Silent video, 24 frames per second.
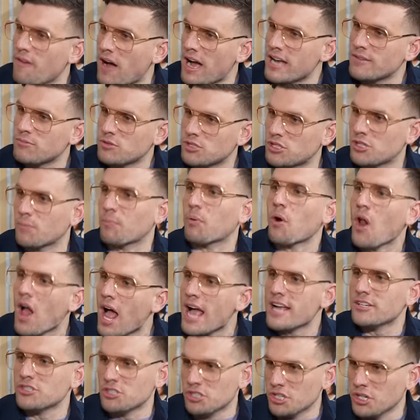I
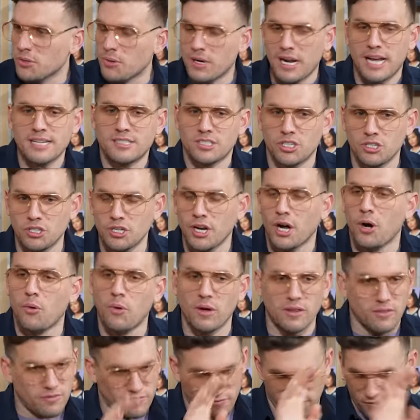surprised you and I said, you know
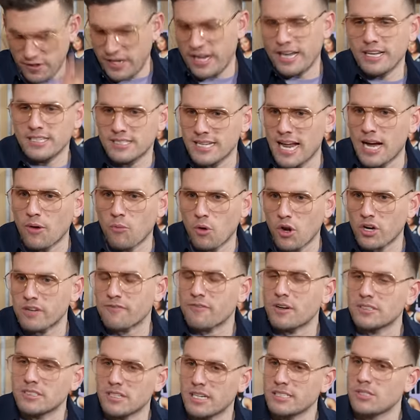what, for, he's not working
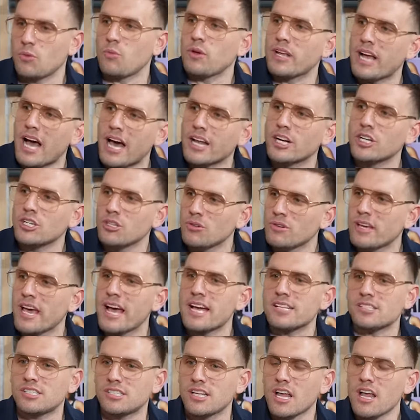for us, I said we got a new
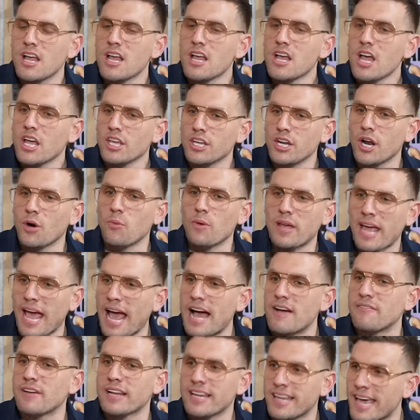guest you know, we
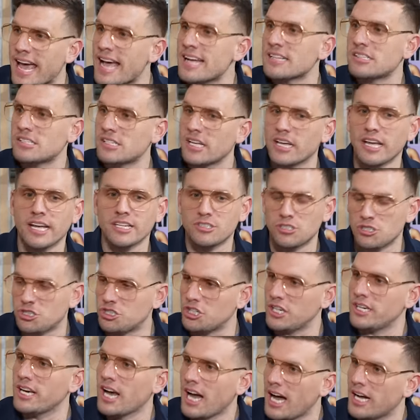have a guest. It's
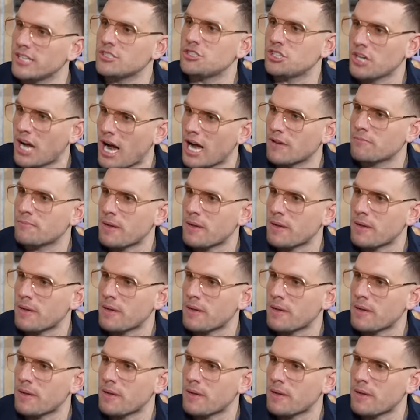Jihad John.